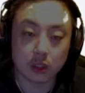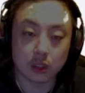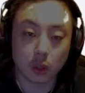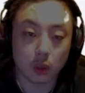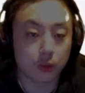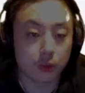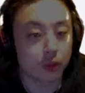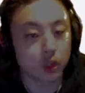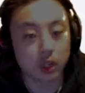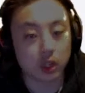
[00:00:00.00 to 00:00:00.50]

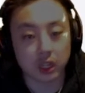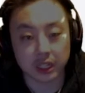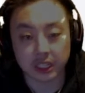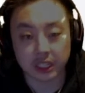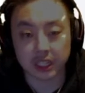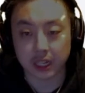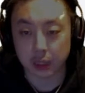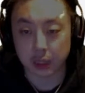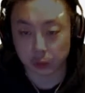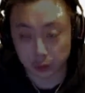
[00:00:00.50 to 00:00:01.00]
overall,
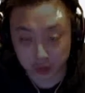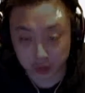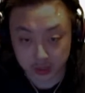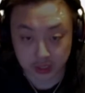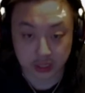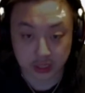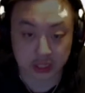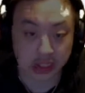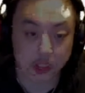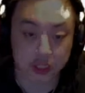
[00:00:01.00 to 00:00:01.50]
again, I really
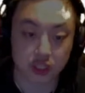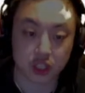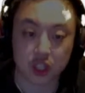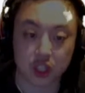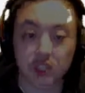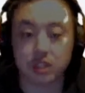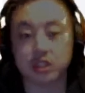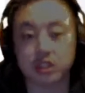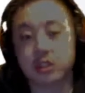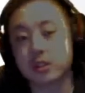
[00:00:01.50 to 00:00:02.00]
like this
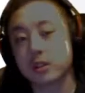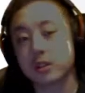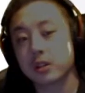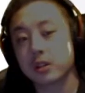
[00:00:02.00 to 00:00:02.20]
change.